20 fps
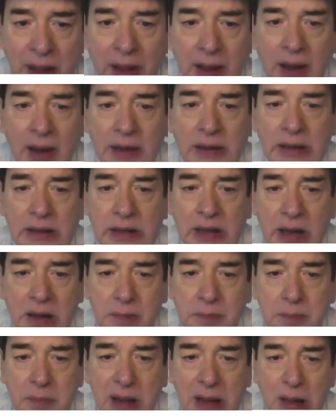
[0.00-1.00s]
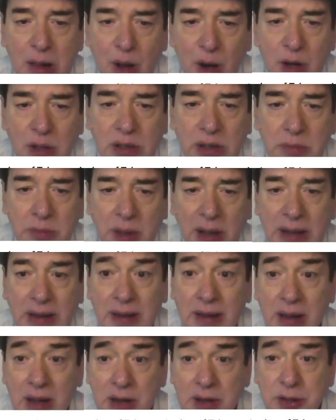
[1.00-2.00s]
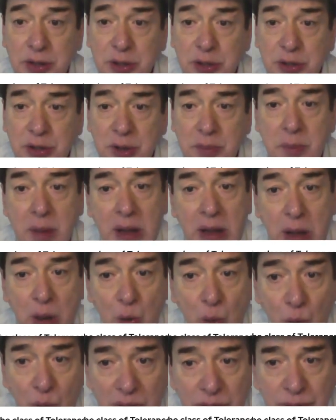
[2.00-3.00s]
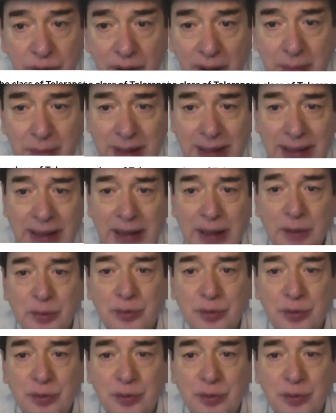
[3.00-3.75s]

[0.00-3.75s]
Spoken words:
and has helped me a lot in my relationship with family,